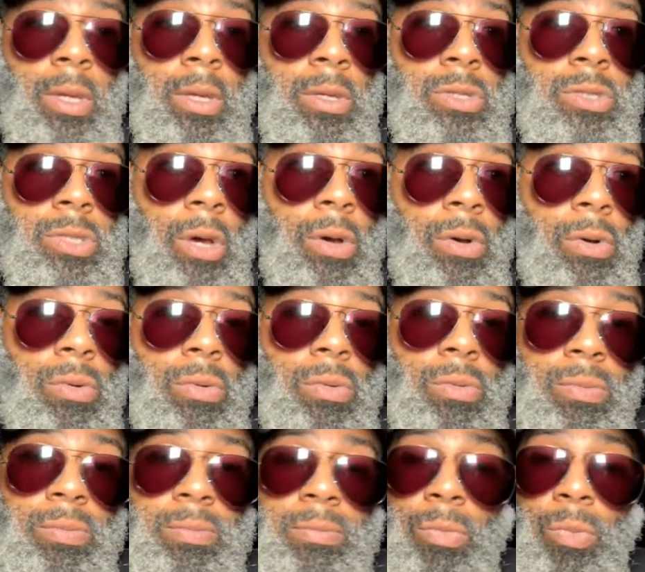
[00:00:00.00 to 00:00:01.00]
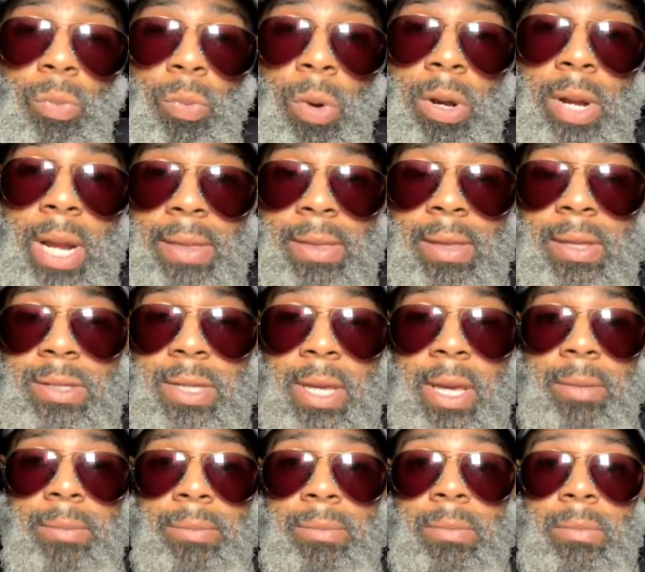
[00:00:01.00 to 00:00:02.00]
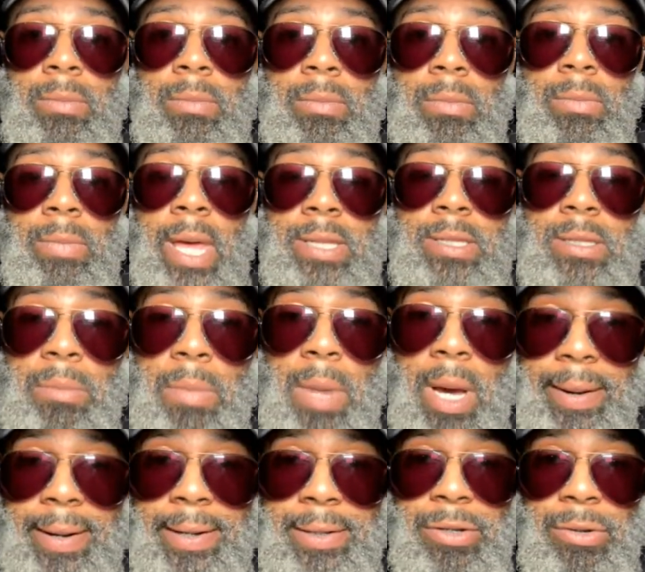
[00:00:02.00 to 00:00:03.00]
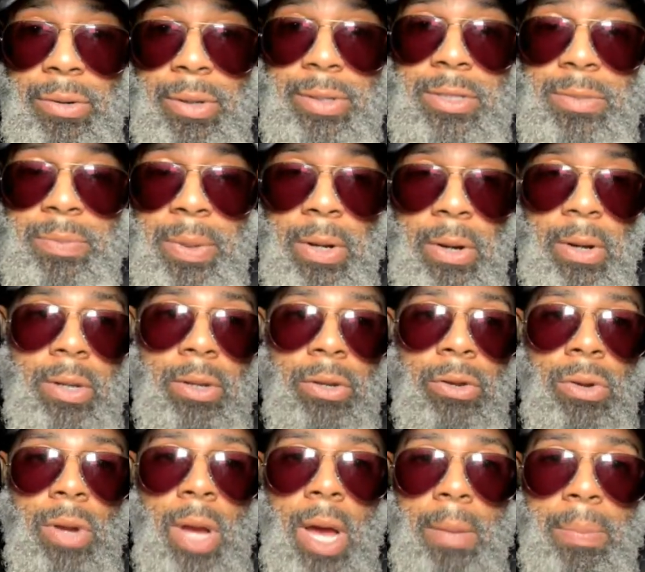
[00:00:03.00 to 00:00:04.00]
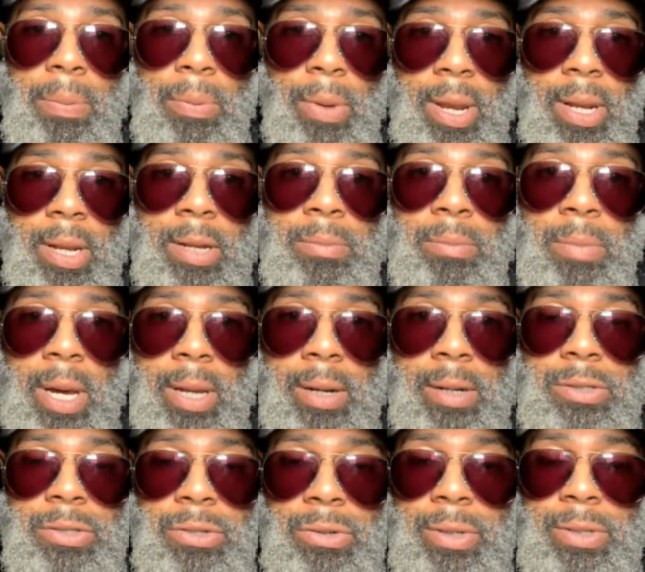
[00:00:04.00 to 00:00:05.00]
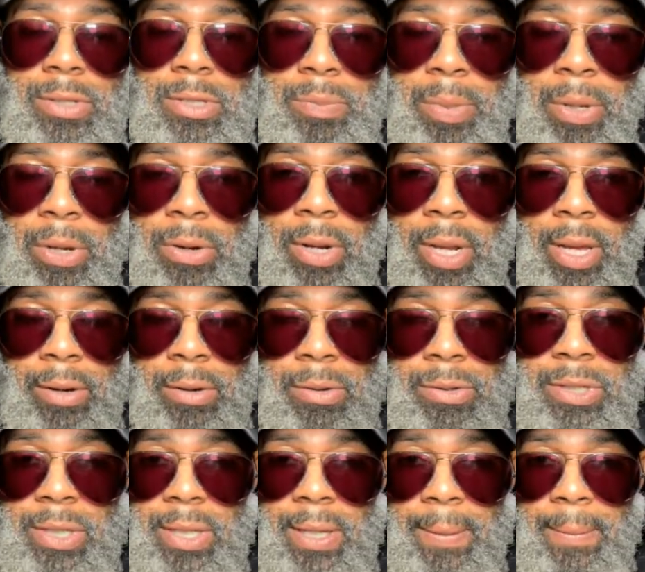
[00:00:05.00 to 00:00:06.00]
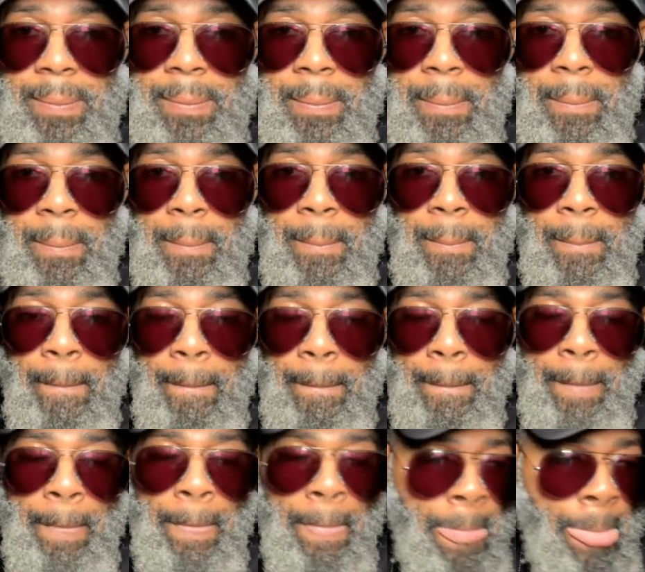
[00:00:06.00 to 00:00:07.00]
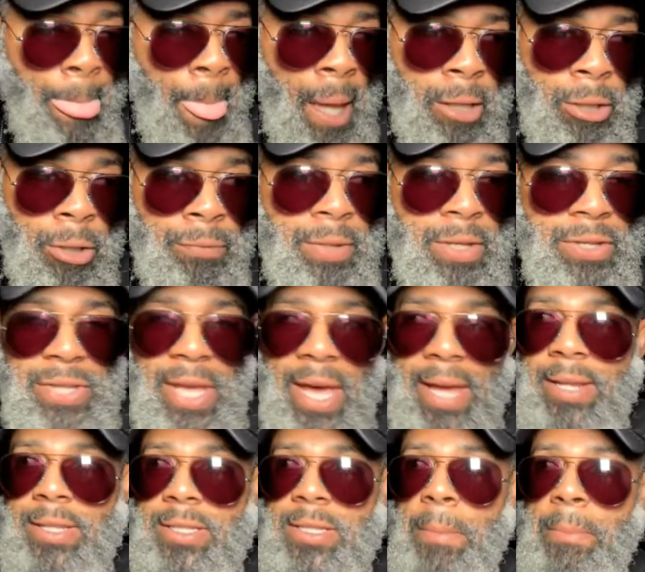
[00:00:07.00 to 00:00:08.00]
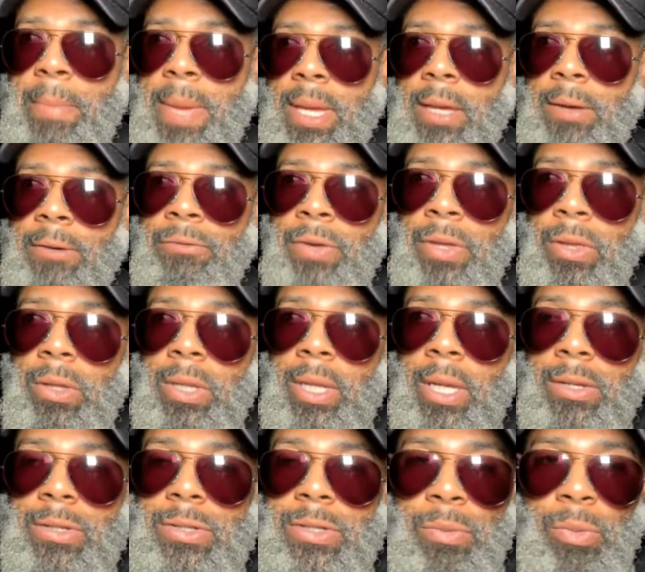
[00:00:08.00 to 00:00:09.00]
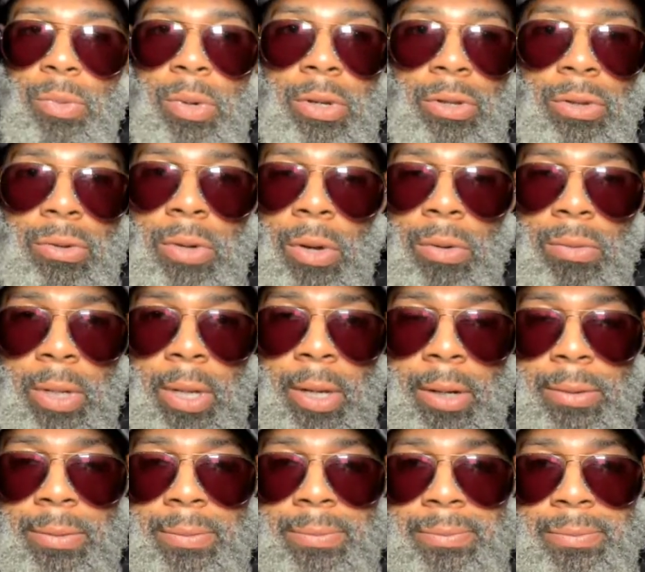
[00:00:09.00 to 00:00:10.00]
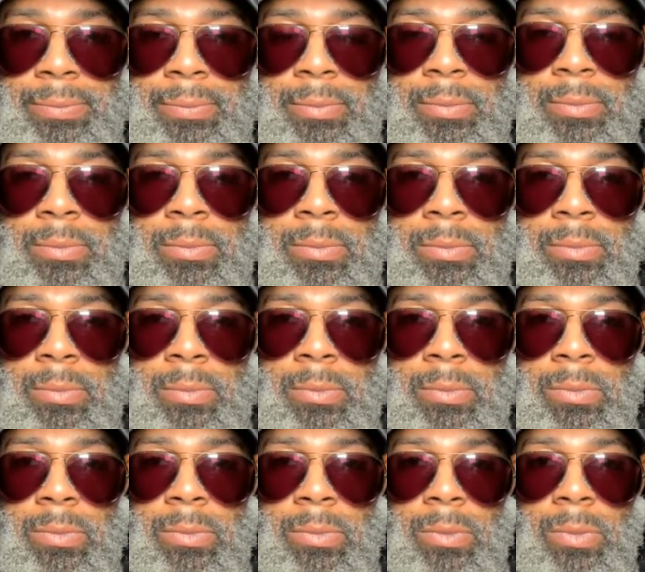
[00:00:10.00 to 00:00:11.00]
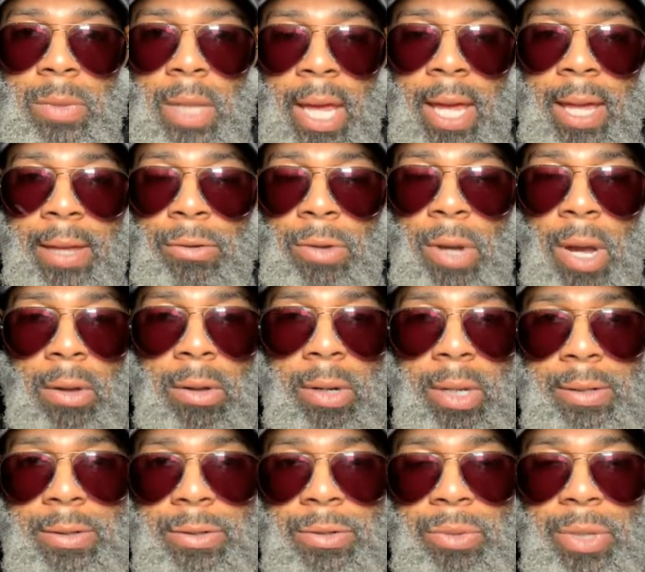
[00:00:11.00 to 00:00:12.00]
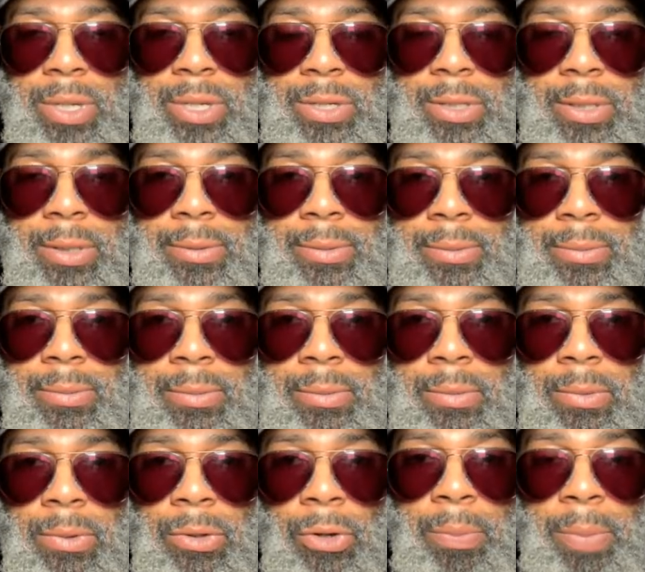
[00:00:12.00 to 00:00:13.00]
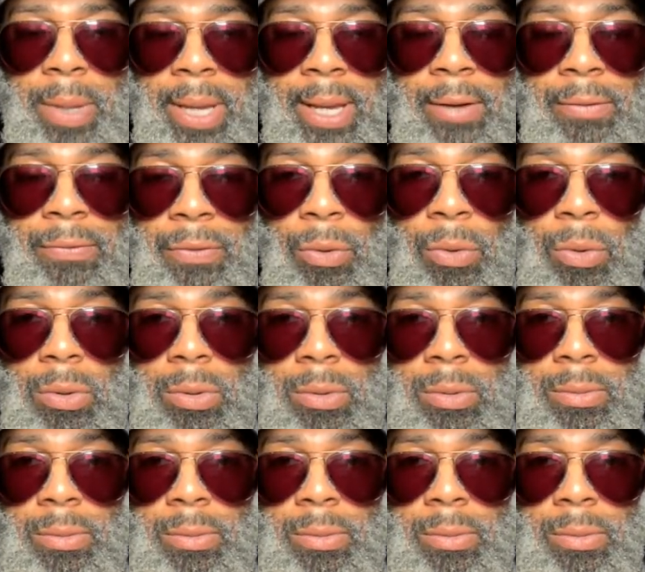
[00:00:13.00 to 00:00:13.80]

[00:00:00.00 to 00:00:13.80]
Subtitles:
So we're not the same. That's a monitoring spirit. You're operating in monitoring spirit energy. You've decided to make a villain out of someone you don't know. And you call it intuition. You're being a fool.